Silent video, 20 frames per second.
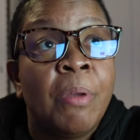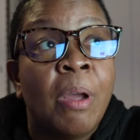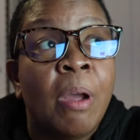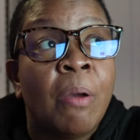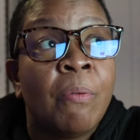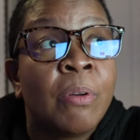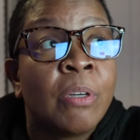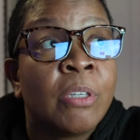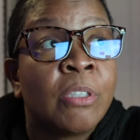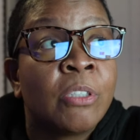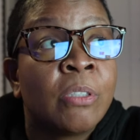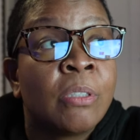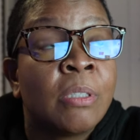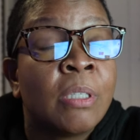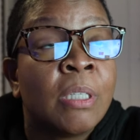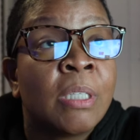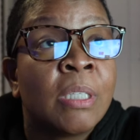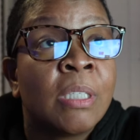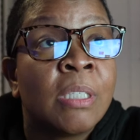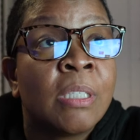I want to
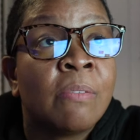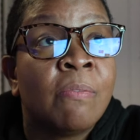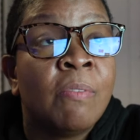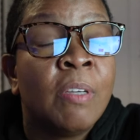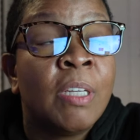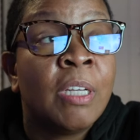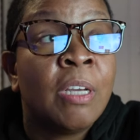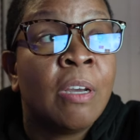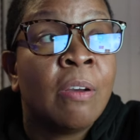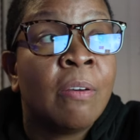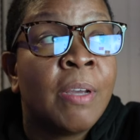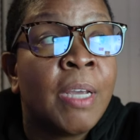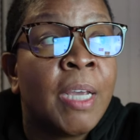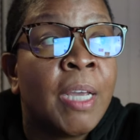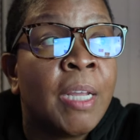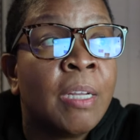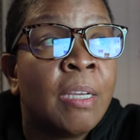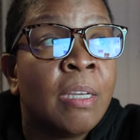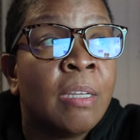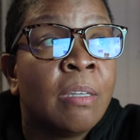get this video
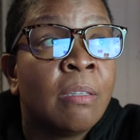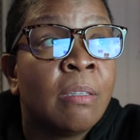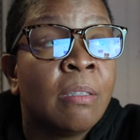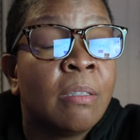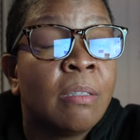edited.